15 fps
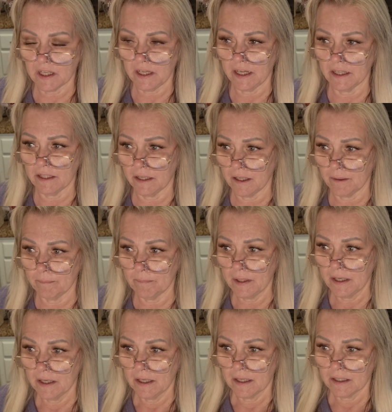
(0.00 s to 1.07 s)
and
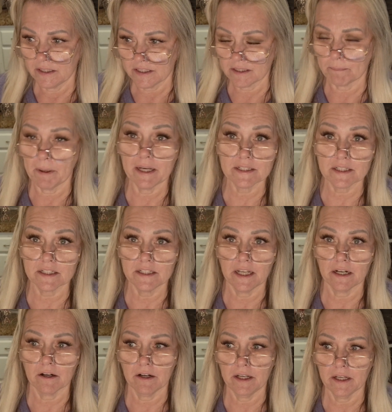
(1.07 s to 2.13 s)
he's a
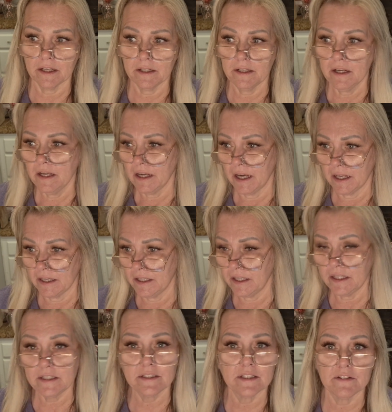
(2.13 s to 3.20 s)
pescatarian, and
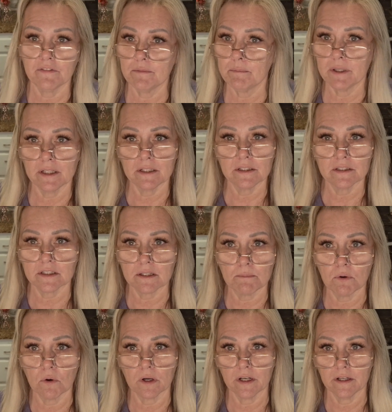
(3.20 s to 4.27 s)
he's even been
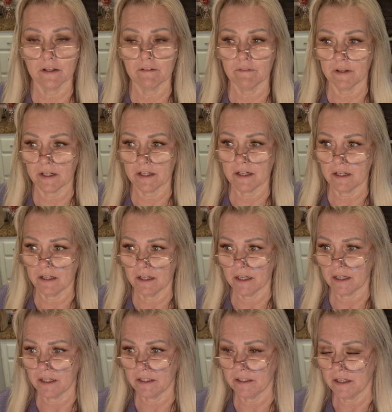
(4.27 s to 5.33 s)
supportive and
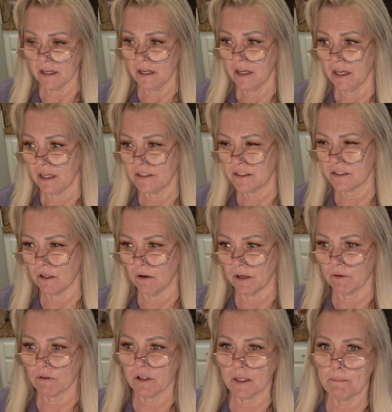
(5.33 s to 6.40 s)
kind. And so
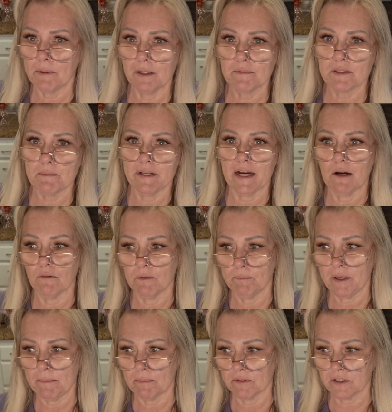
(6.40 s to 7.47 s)
it really bums me out when
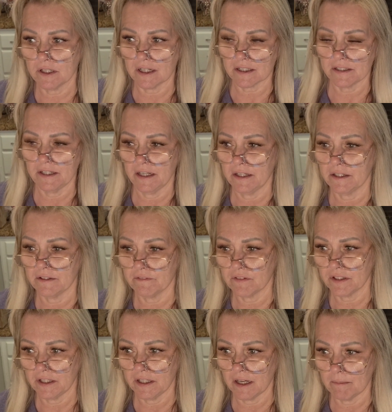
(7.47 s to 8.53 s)
people talk
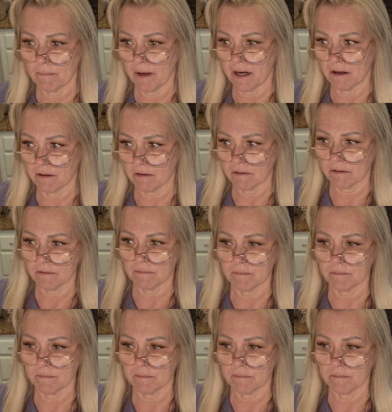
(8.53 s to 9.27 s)
negatively about